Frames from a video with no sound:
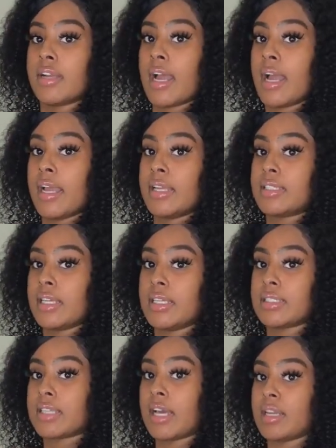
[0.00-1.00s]
guys,
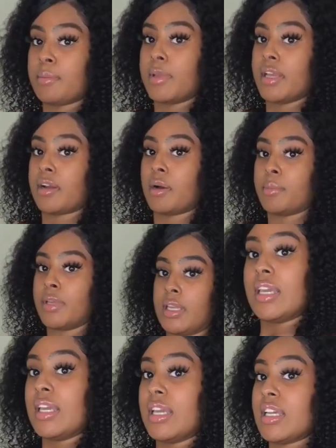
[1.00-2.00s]
is kind of big on me.
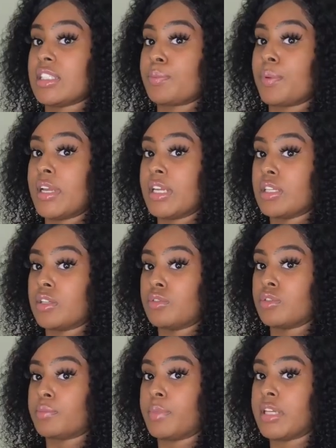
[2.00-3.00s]
It is pretty
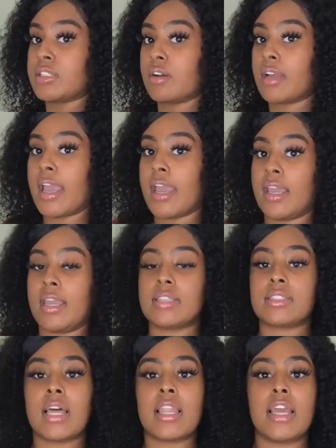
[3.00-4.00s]
loose, but it's okay. It's
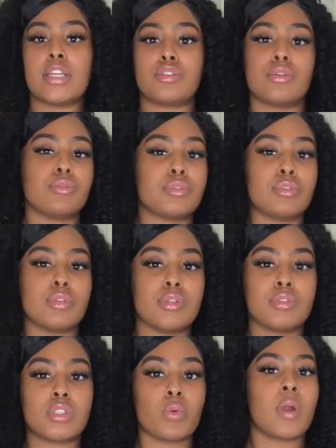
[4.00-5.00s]
not like too
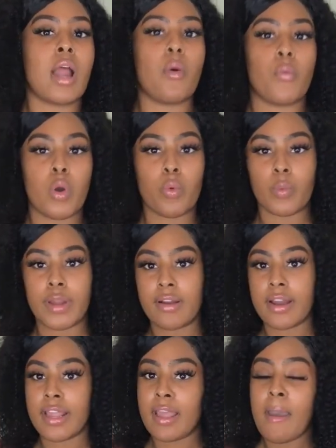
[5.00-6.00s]
loose to where I won't wear
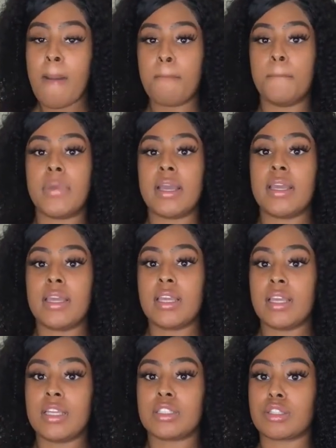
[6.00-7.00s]
it, but it
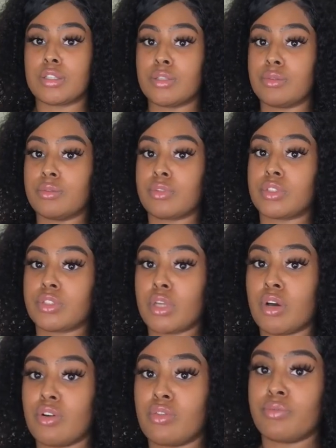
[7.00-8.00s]
is loose.
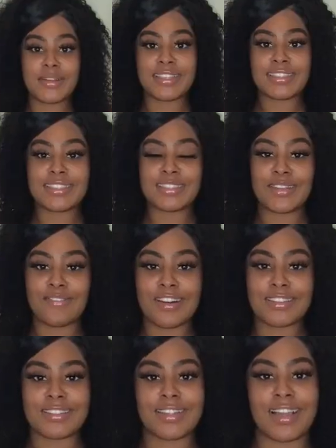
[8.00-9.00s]
So this is the
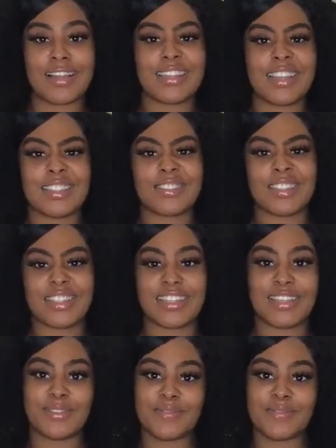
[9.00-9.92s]
first look. I think it's really cute.